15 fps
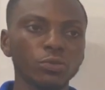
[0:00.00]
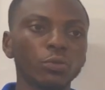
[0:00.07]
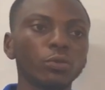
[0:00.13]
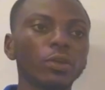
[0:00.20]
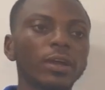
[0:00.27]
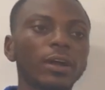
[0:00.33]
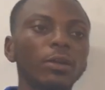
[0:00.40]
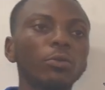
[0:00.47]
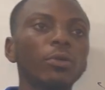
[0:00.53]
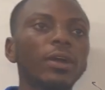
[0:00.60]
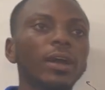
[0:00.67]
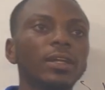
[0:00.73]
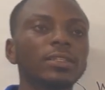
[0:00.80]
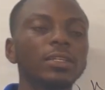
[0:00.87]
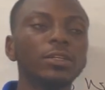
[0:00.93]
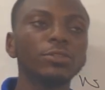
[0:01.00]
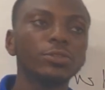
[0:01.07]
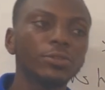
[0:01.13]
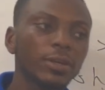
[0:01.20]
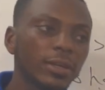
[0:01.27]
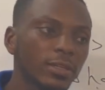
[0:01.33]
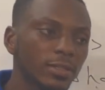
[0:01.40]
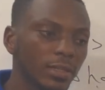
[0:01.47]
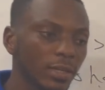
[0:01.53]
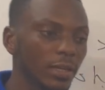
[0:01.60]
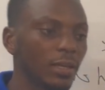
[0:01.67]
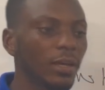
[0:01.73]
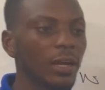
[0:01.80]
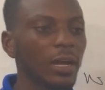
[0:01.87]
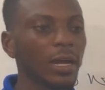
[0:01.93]
So you can look at interest
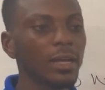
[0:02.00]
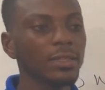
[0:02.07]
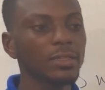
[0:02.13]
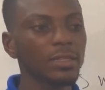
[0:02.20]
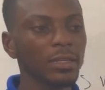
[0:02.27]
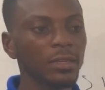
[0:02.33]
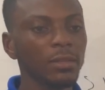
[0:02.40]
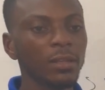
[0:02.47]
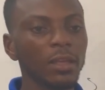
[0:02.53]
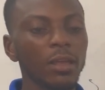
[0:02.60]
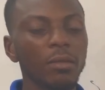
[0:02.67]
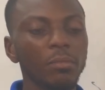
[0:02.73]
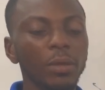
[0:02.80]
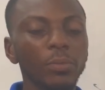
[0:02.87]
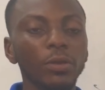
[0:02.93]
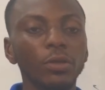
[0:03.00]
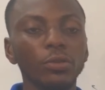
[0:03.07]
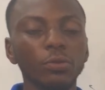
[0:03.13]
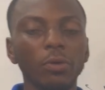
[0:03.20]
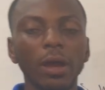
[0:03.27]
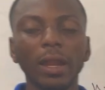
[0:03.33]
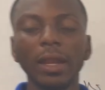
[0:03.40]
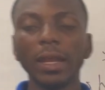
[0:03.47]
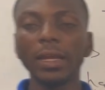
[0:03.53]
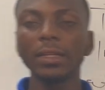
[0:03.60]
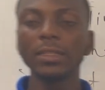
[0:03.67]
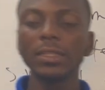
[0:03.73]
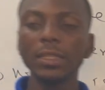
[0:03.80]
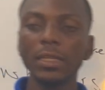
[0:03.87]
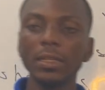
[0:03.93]
as in maybe you are
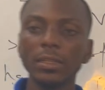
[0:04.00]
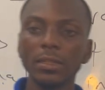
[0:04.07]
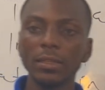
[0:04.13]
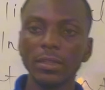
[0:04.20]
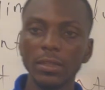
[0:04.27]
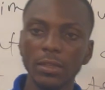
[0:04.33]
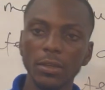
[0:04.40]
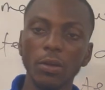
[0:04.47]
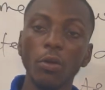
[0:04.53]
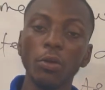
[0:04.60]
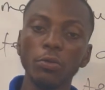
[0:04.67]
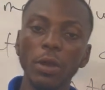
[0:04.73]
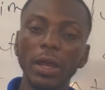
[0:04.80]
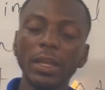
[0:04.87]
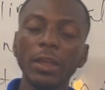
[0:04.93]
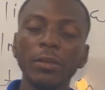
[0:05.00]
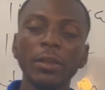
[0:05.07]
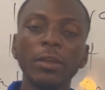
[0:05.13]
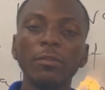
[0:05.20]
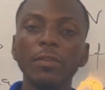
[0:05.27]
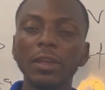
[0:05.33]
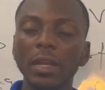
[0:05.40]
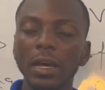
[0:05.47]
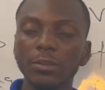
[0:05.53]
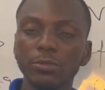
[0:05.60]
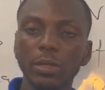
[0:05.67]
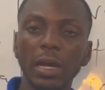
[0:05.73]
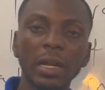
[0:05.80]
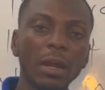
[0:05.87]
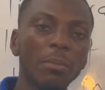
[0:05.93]
lending or you are giving out
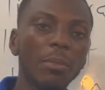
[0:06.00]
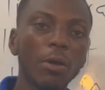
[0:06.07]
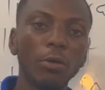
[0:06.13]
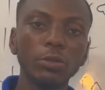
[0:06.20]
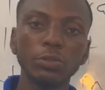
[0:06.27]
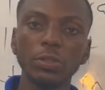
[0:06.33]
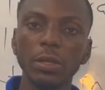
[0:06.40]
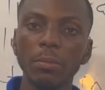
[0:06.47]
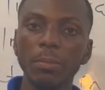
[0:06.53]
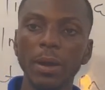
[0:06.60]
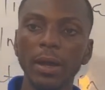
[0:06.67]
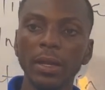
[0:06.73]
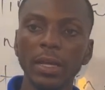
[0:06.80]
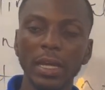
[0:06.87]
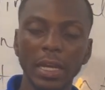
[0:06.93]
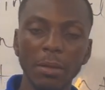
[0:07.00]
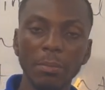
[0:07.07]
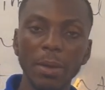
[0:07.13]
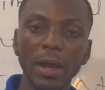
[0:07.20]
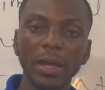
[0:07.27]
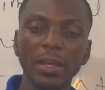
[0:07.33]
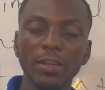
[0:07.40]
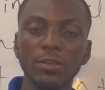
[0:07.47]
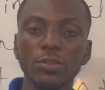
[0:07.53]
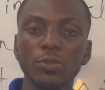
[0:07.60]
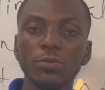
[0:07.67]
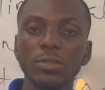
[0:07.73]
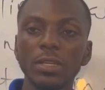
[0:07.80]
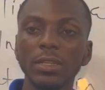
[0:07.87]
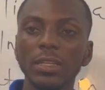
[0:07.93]
an amount to the bank, and the bank is
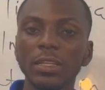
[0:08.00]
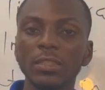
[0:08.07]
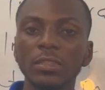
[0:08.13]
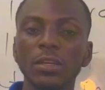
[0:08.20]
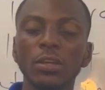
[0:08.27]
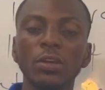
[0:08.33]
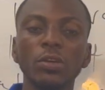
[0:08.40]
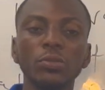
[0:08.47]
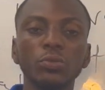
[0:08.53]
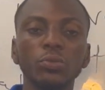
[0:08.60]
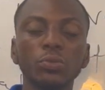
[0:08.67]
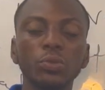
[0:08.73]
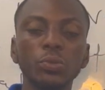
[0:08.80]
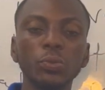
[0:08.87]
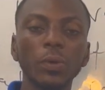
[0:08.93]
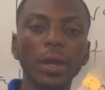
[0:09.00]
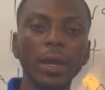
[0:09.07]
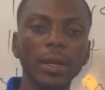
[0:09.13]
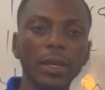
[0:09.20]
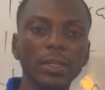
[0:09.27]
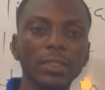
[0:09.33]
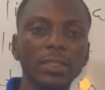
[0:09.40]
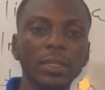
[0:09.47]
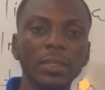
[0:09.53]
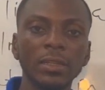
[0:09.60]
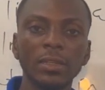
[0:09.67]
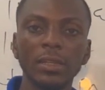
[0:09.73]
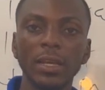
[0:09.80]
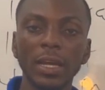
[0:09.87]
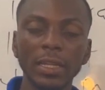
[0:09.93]
using it to do
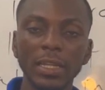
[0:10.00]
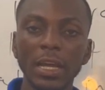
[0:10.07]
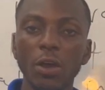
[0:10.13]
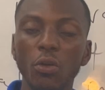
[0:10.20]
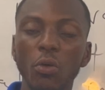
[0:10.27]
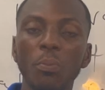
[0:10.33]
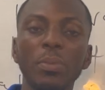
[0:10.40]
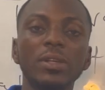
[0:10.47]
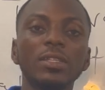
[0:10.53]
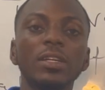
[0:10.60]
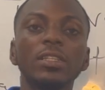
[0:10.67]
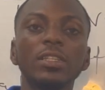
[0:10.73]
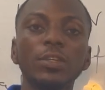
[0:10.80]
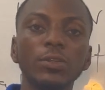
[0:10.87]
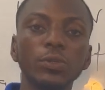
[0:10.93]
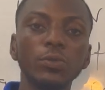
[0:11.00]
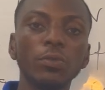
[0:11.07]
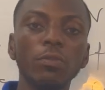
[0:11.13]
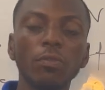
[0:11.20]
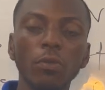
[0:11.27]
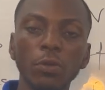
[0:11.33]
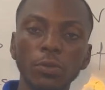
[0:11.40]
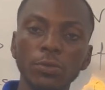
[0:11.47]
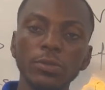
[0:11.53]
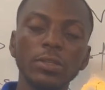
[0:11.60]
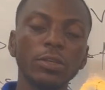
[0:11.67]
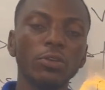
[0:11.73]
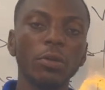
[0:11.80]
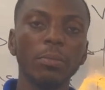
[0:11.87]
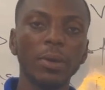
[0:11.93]
anything, and they are compensating you for
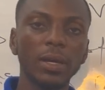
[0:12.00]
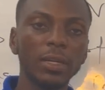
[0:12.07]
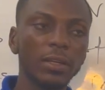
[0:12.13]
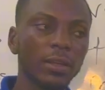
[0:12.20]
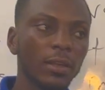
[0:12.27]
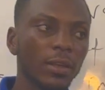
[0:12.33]
using your money.